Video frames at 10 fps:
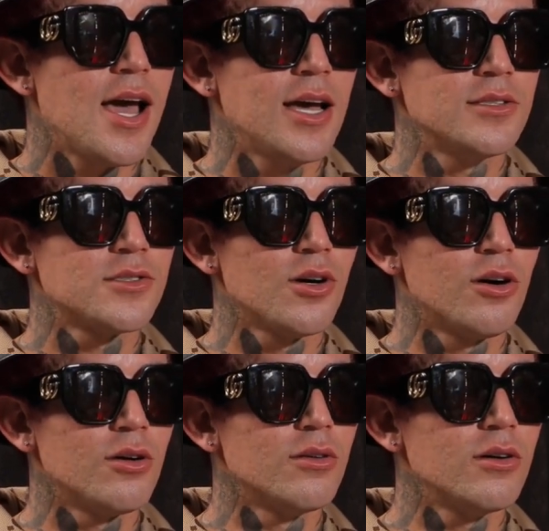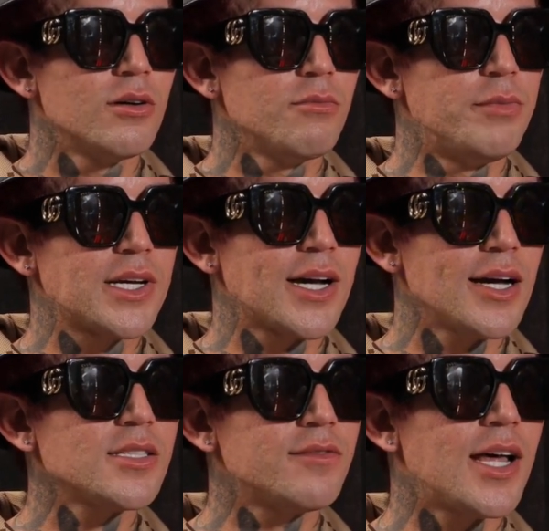And so
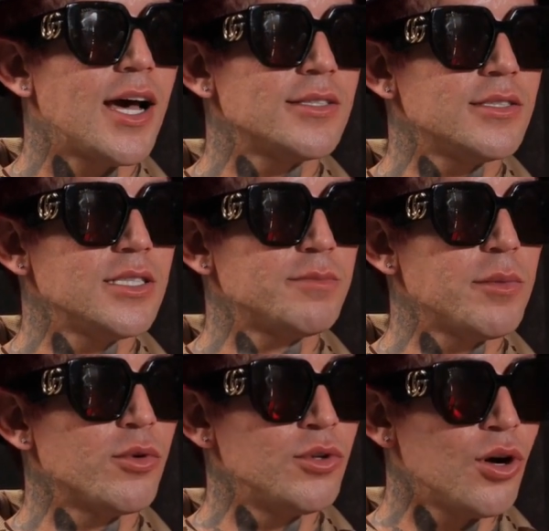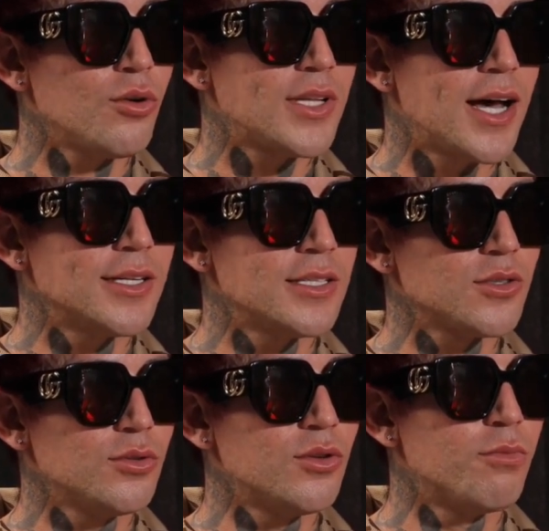because of that, just people know that. And
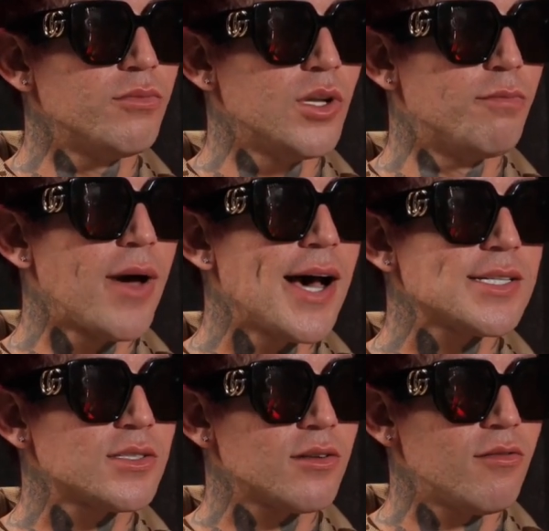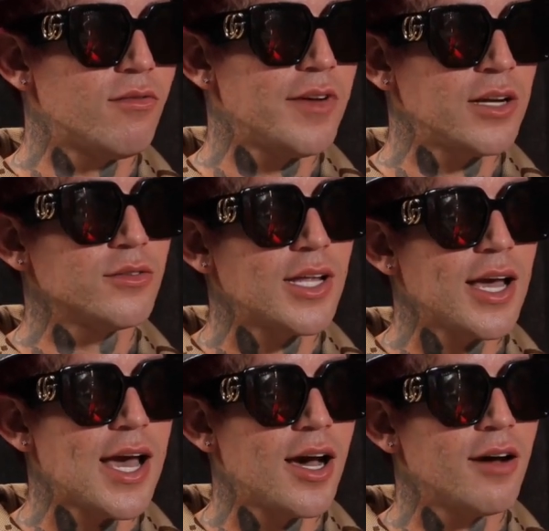so the best venue they
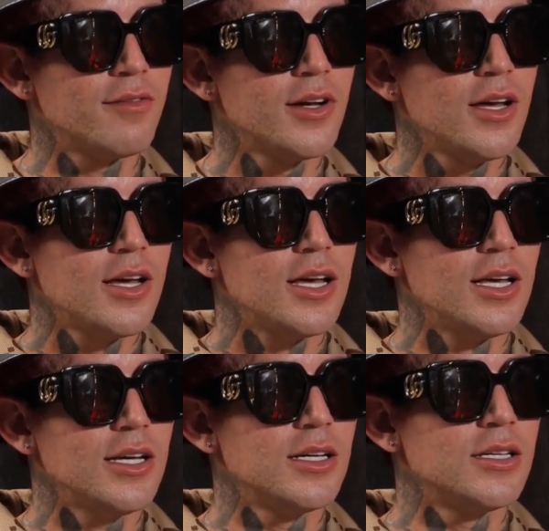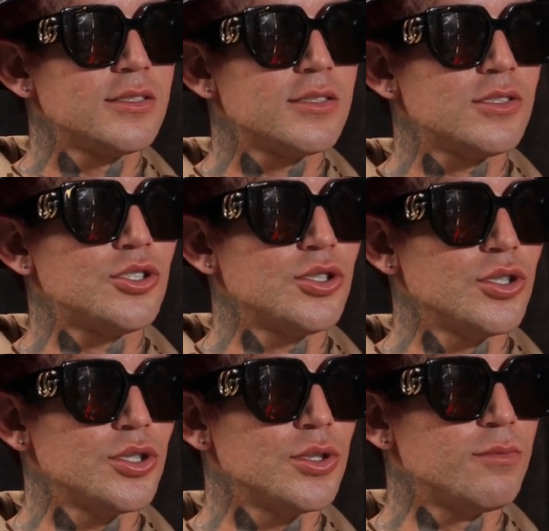have is
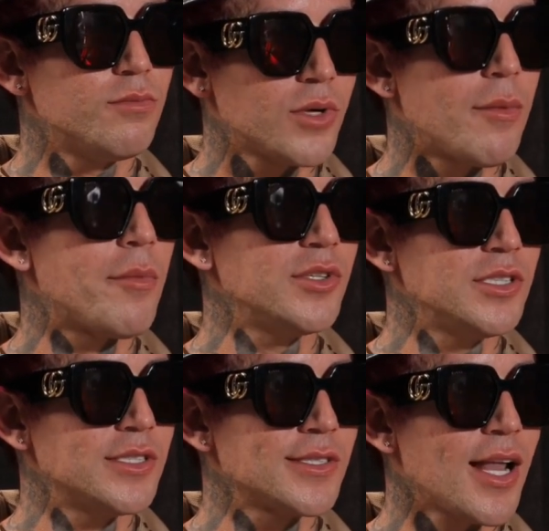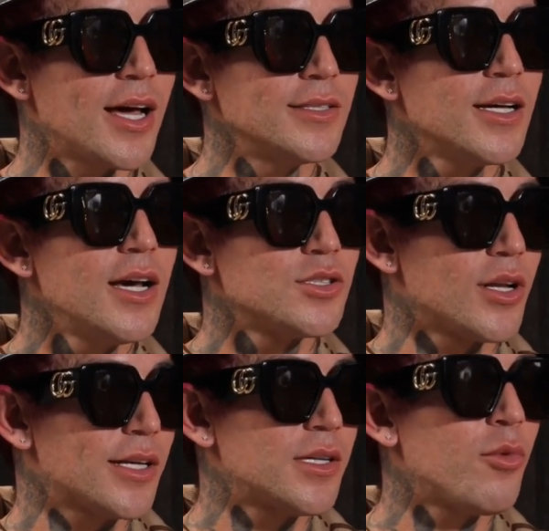to come up with just lies. So
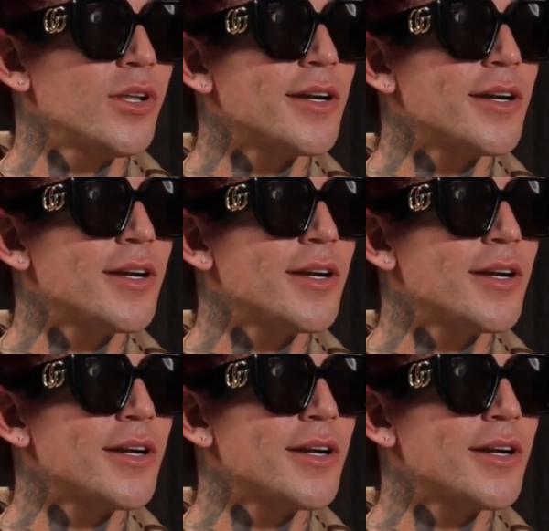like someone